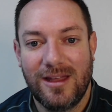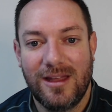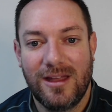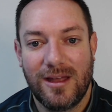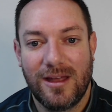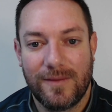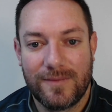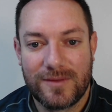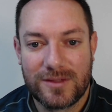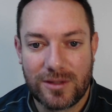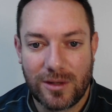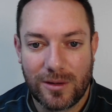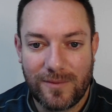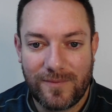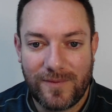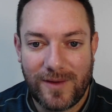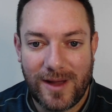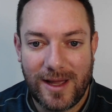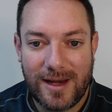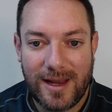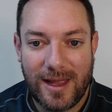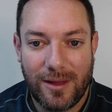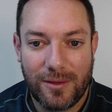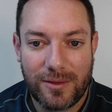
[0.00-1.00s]
of
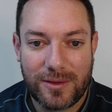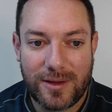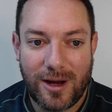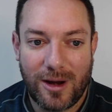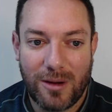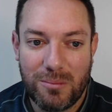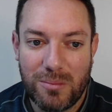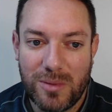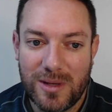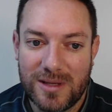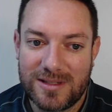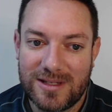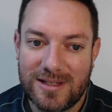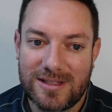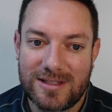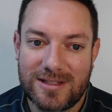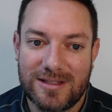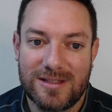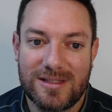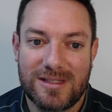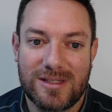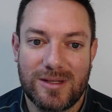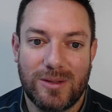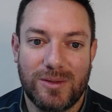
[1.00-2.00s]
Certified Healthcare Business
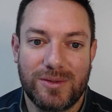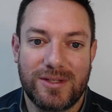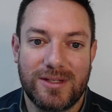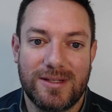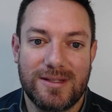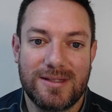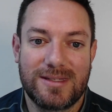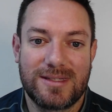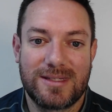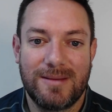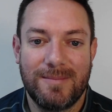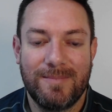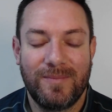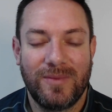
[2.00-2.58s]
Consultants.